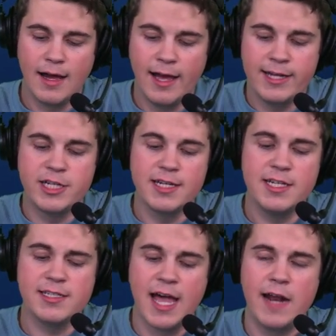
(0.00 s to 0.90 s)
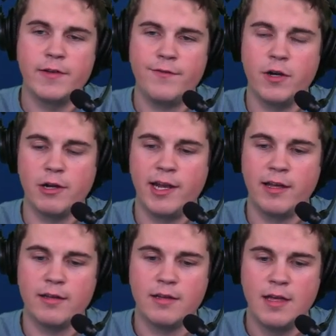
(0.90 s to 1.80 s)
It just is kind of
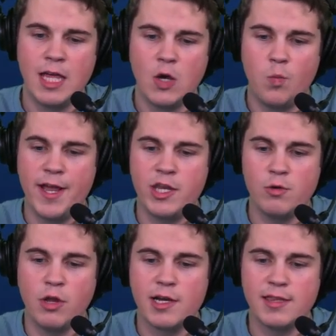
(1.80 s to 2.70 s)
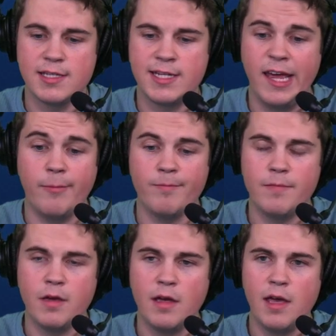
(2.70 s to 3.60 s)
infuriating when you look at this team
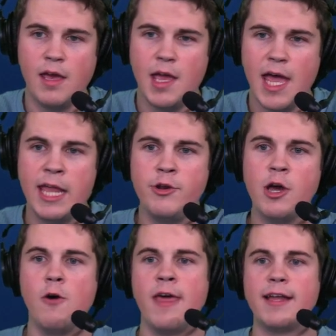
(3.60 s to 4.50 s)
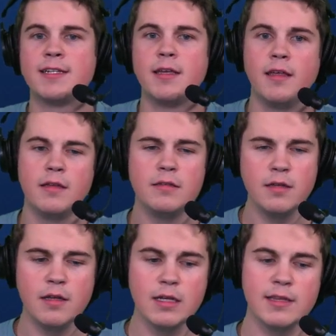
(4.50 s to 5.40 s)
and you know that
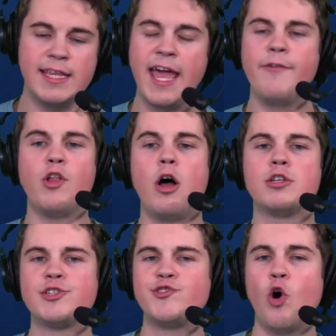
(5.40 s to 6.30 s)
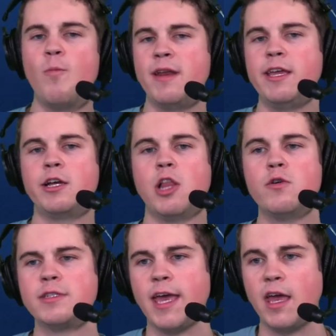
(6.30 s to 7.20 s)
they have lost so many
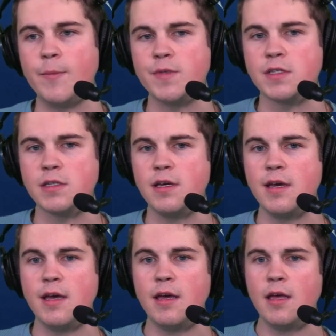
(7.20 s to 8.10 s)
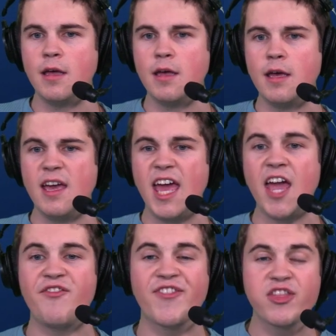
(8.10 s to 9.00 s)
close games.
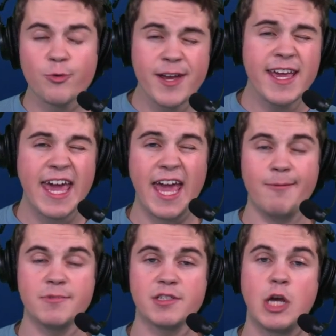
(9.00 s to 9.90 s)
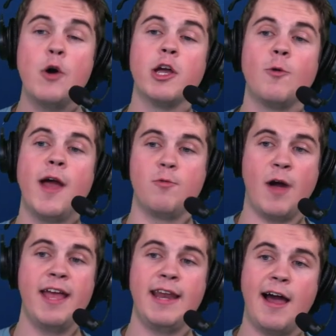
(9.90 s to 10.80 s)
If 3 games go your way
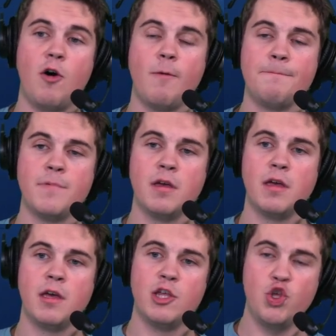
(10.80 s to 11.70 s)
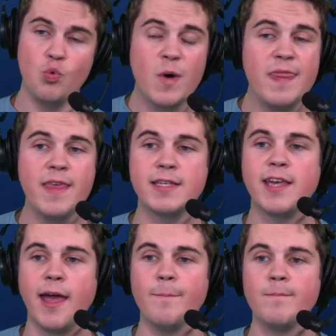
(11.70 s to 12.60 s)
right now, you win this
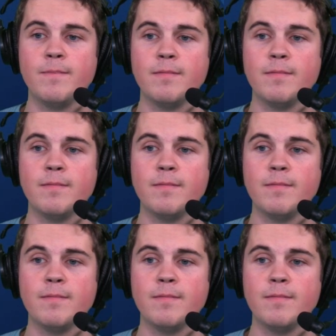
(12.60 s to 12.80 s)
game.